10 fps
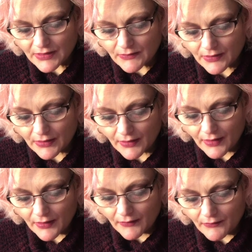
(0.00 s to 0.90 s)
Sweet
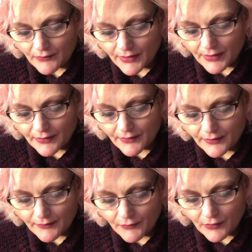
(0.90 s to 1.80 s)

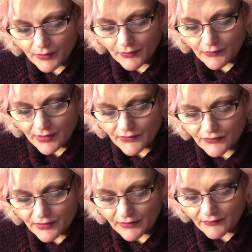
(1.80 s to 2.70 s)
oil
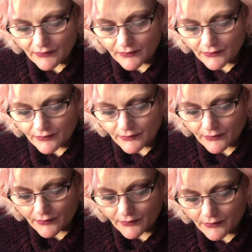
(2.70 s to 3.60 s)
naturally...
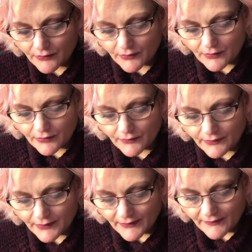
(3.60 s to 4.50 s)
No, I
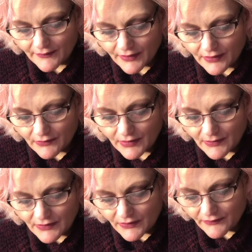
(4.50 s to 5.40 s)
don't know what you're
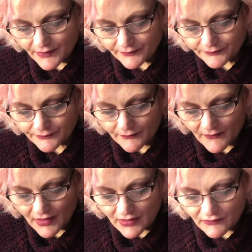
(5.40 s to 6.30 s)
supposed to do with it.
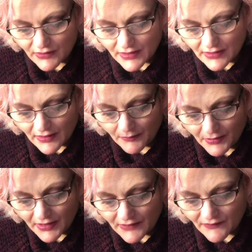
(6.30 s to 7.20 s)
It doesn't really say,
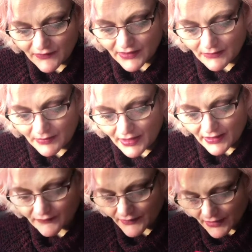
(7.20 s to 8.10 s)
but it's
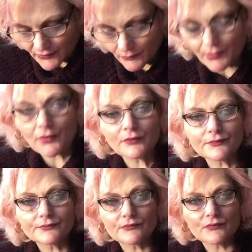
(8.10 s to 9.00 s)
£15 for that little bottle,
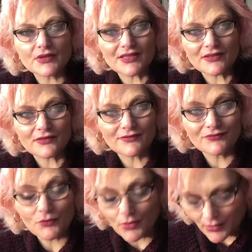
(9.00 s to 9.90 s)
which is
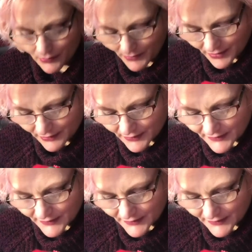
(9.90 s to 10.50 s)
quite a lot of money.